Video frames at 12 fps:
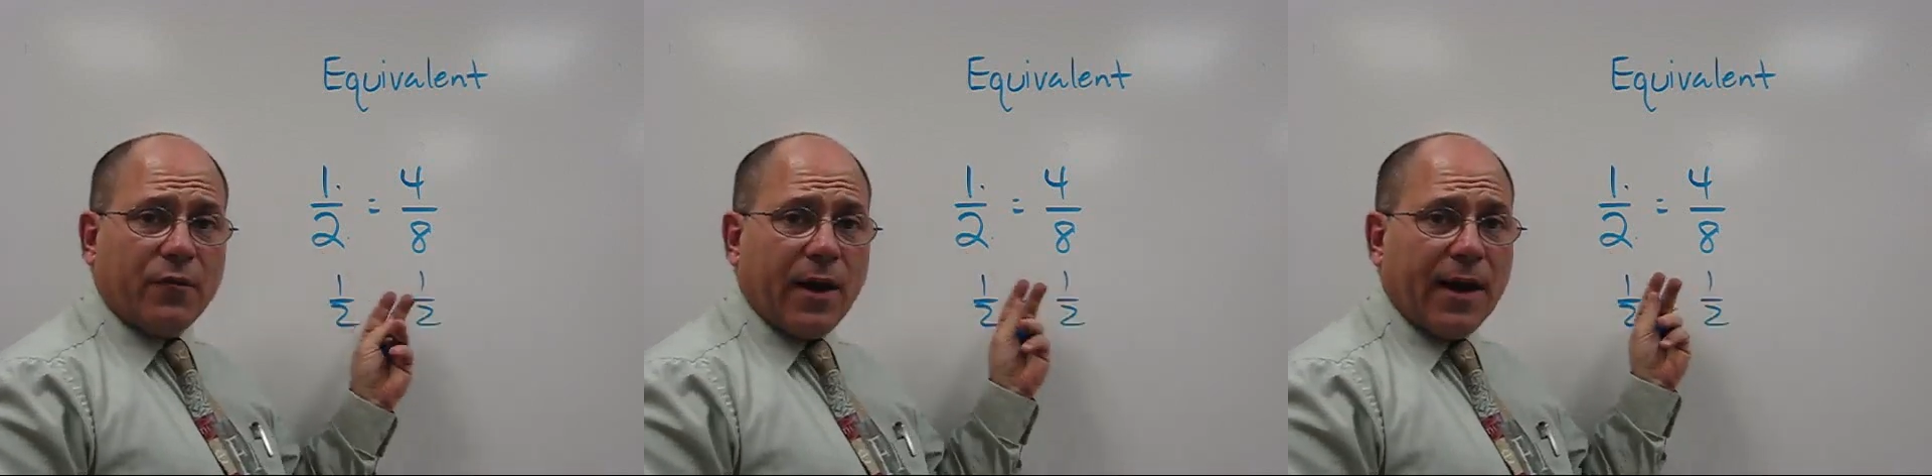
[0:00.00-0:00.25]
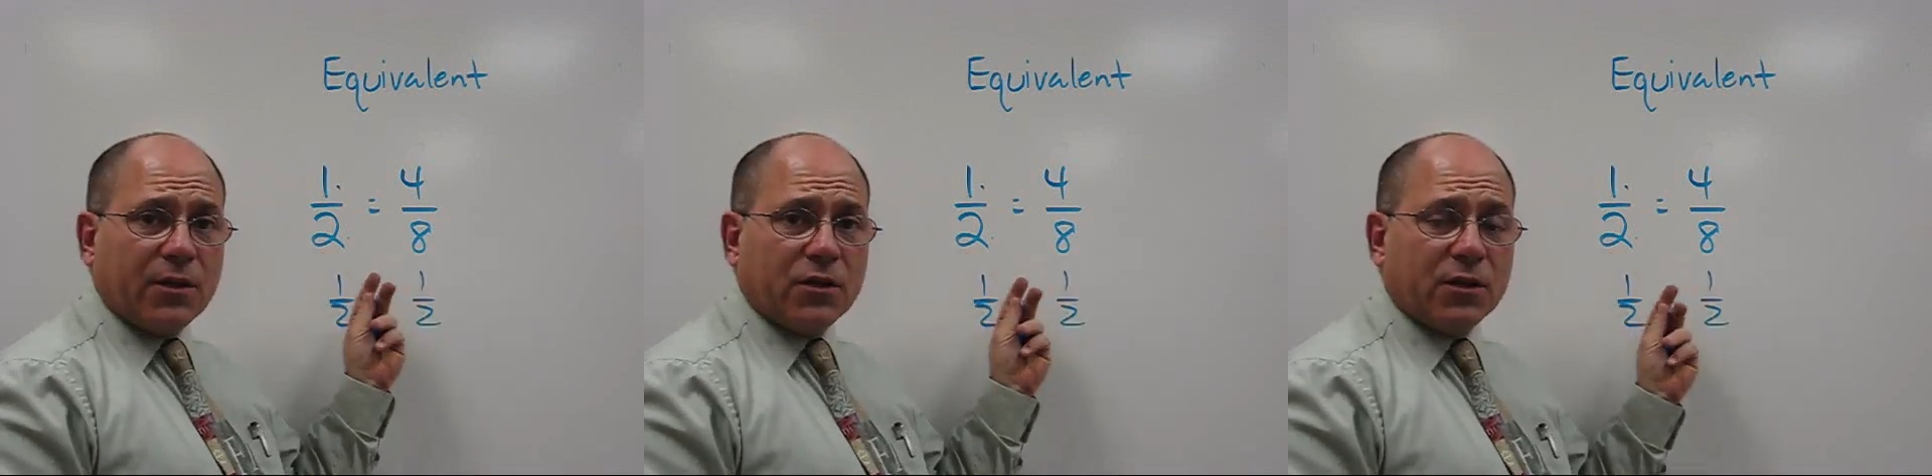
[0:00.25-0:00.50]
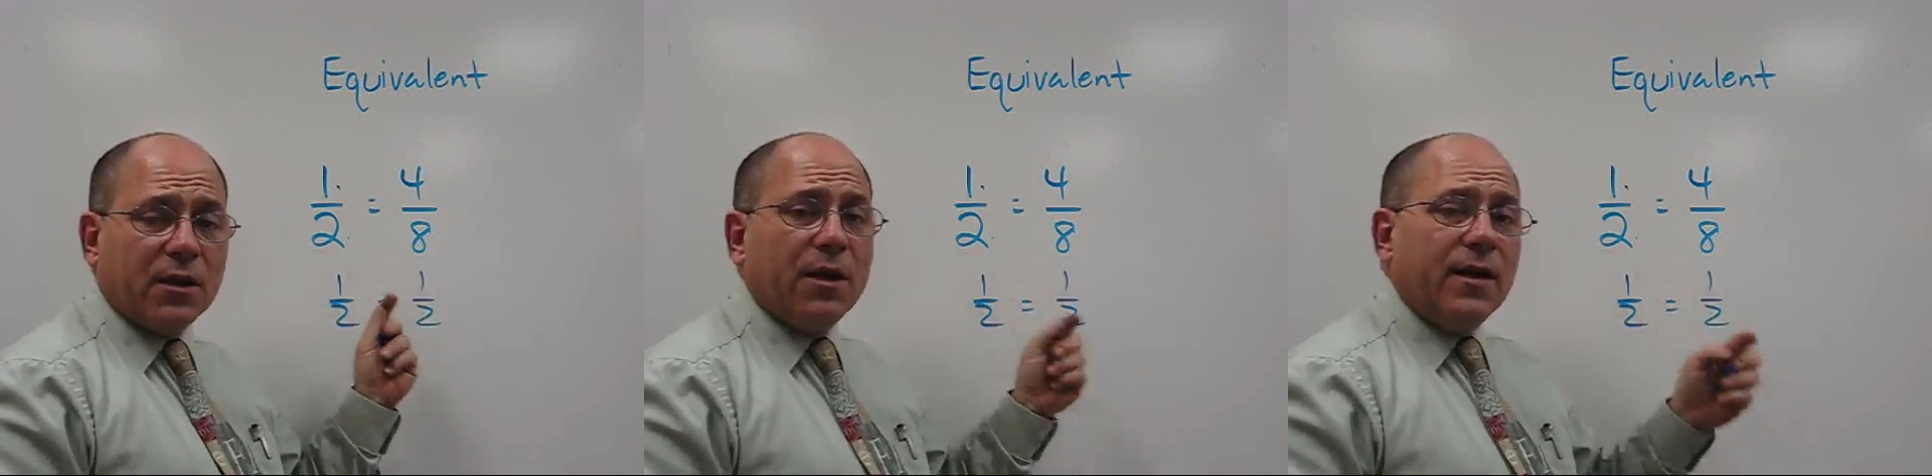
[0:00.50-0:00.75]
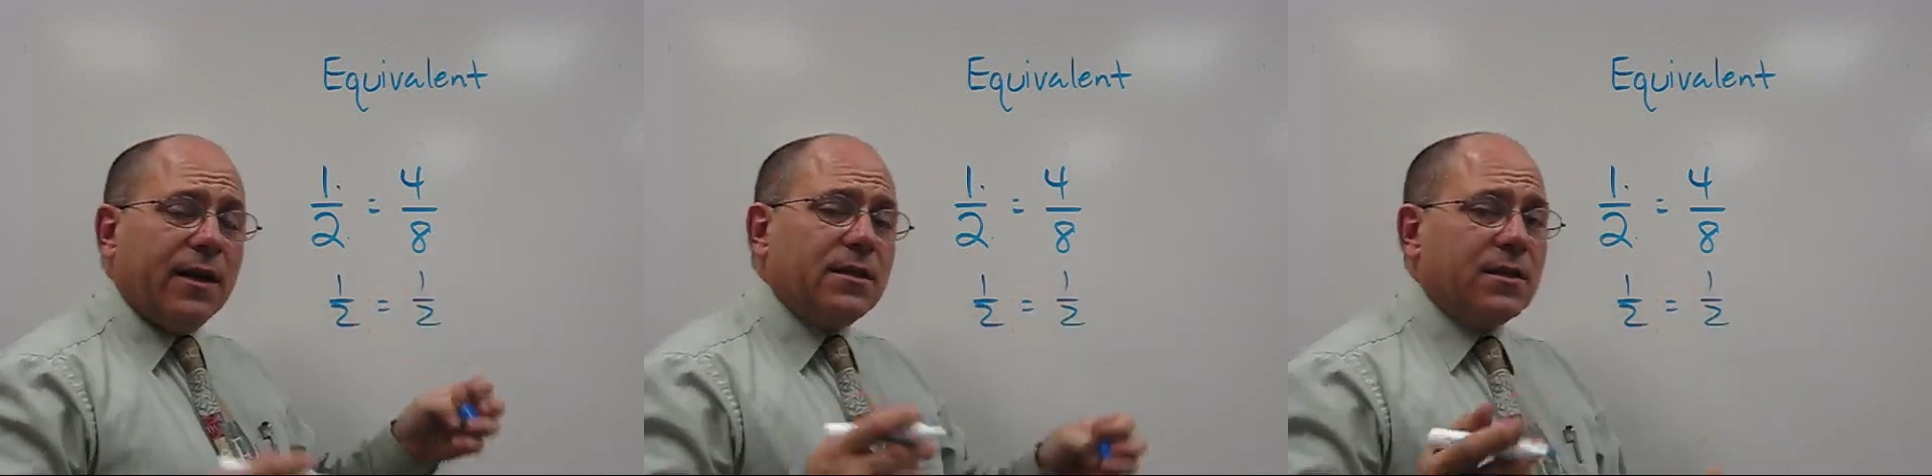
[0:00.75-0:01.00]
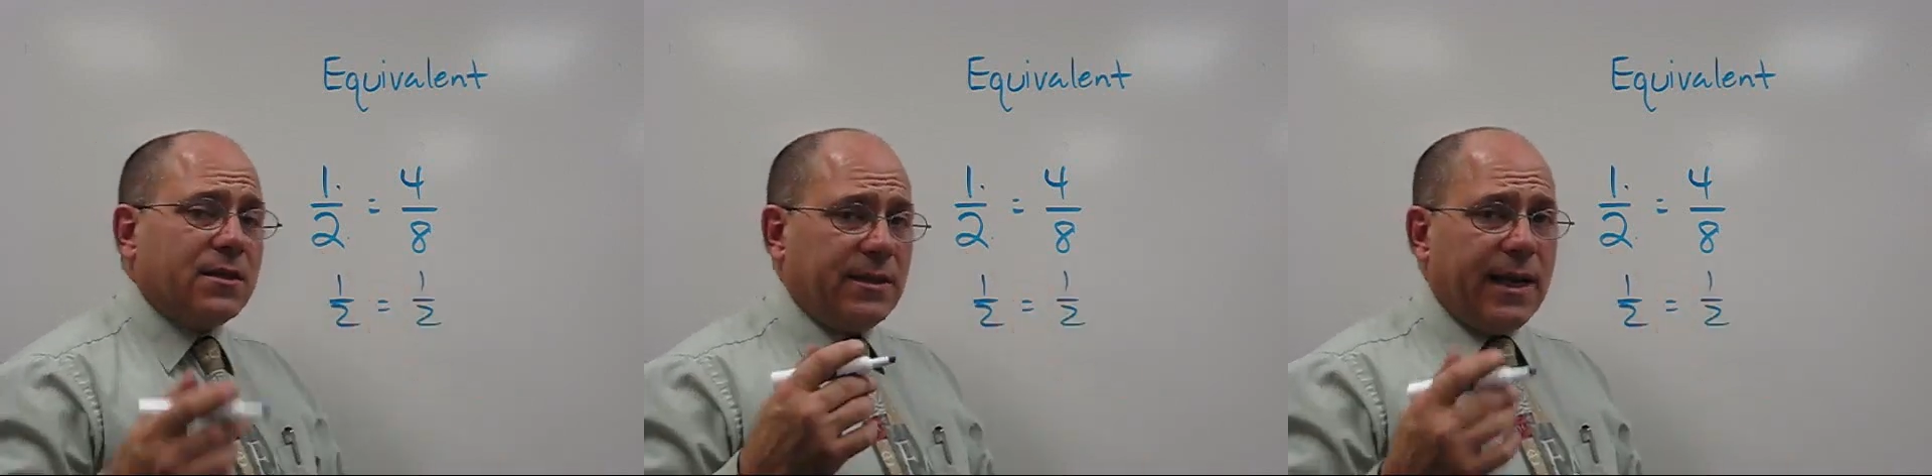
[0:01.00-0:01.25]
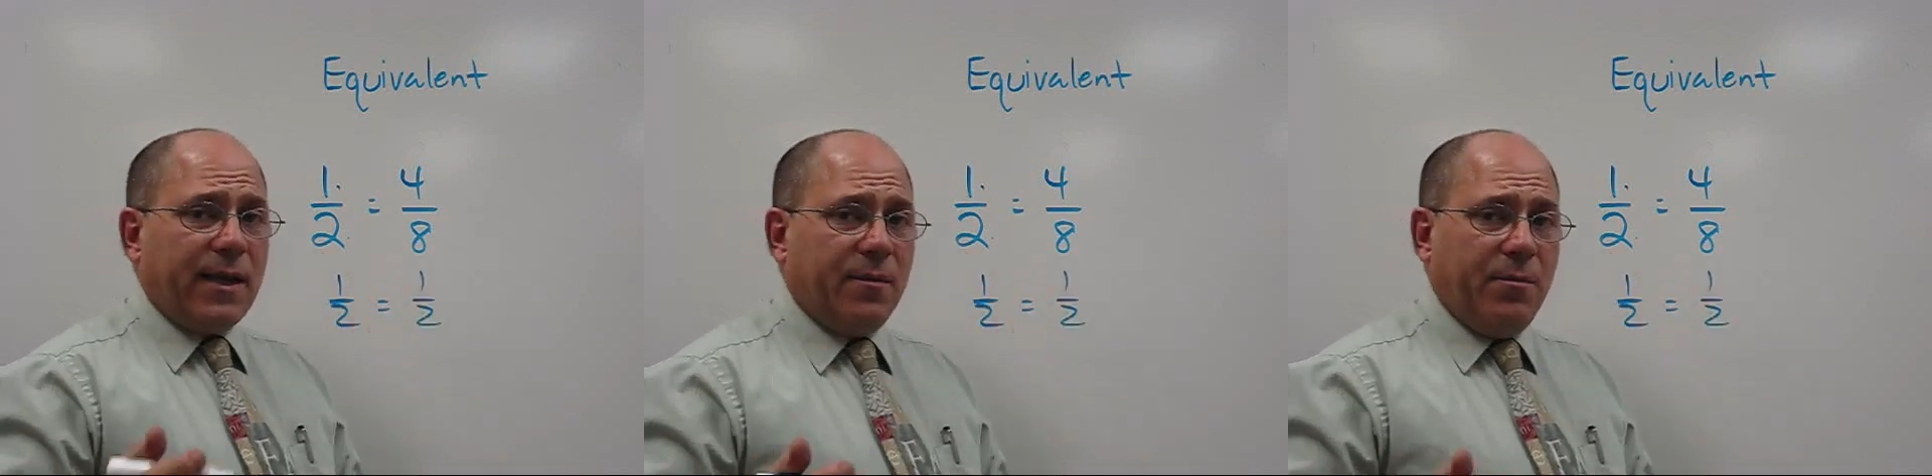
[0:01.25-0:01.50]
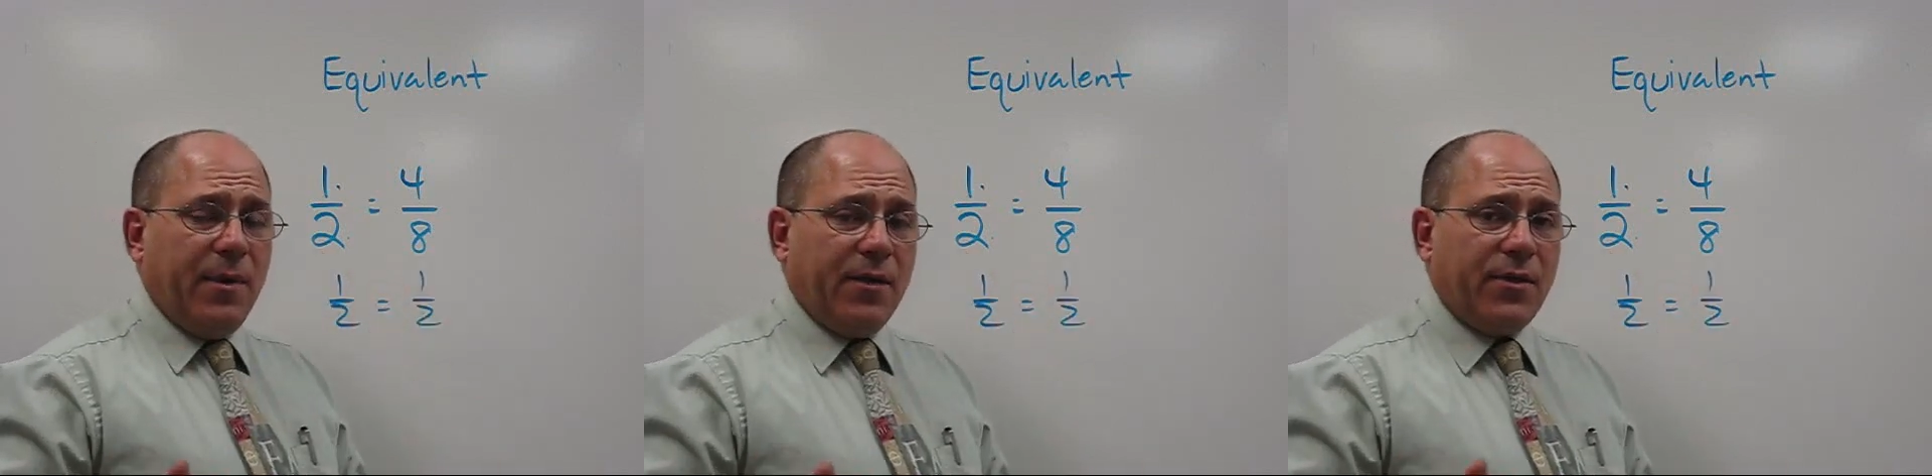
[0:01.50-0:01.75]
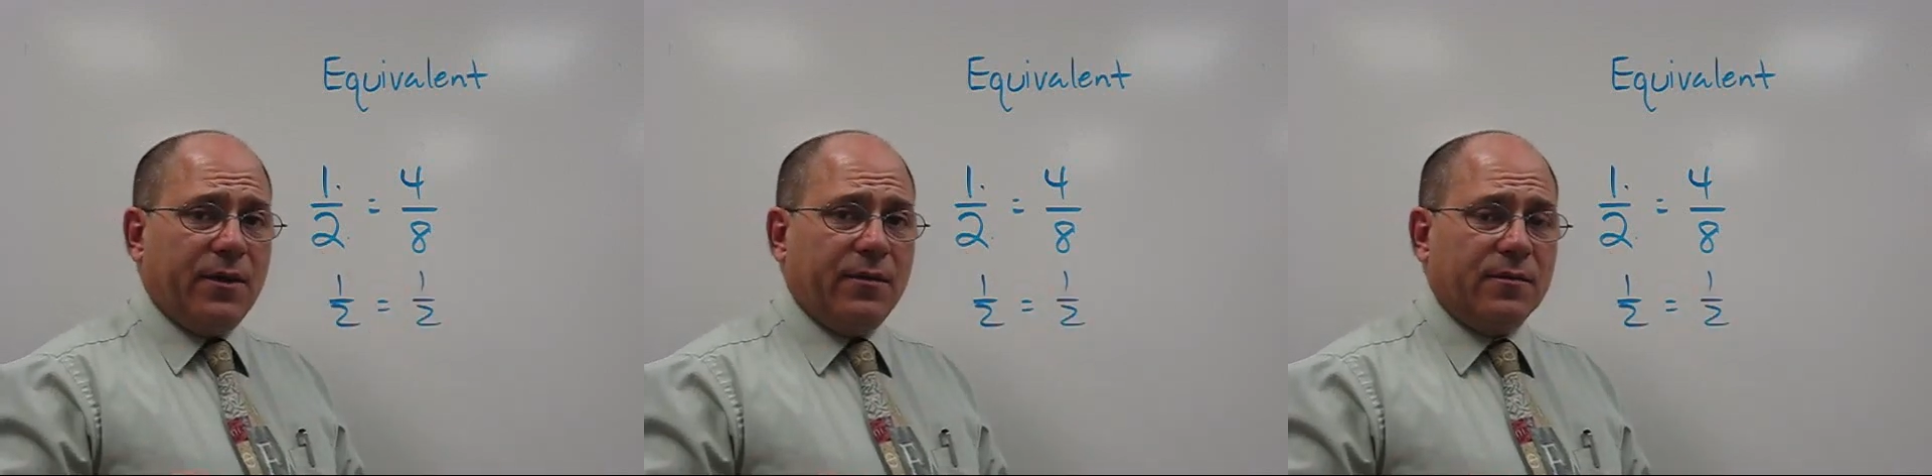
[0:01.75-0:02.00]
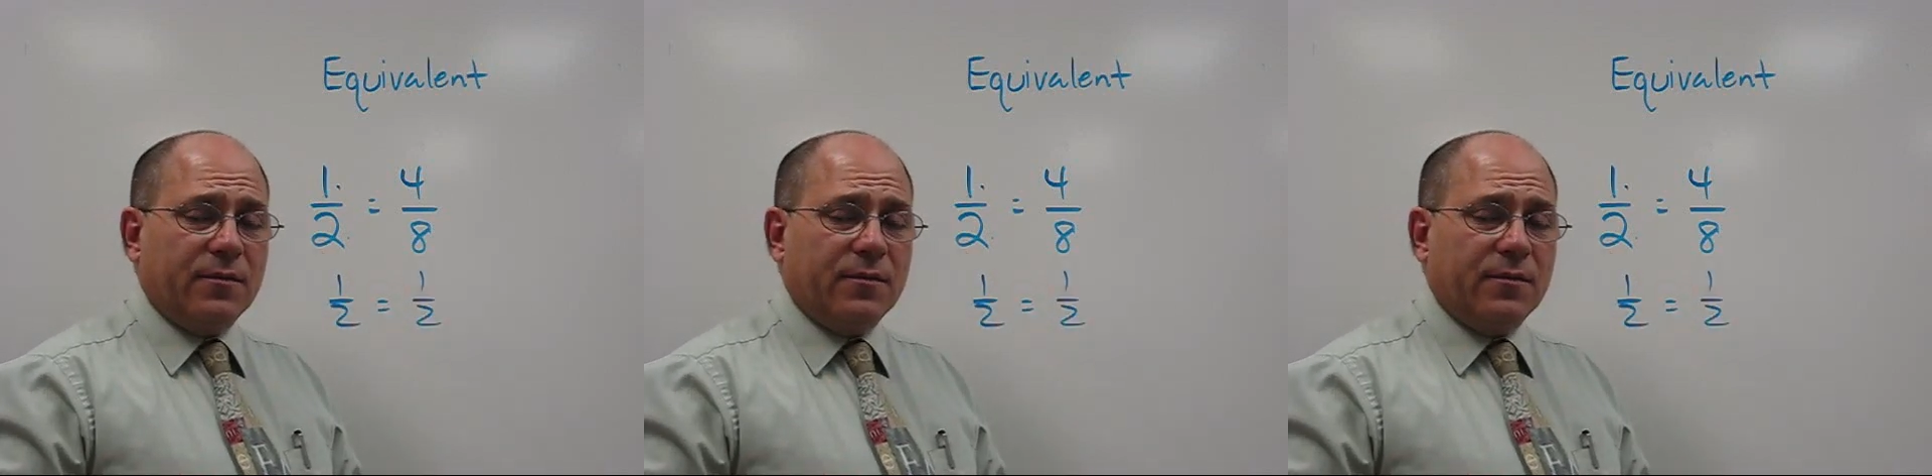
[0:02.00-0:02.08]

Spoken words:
fraction. That's a second method.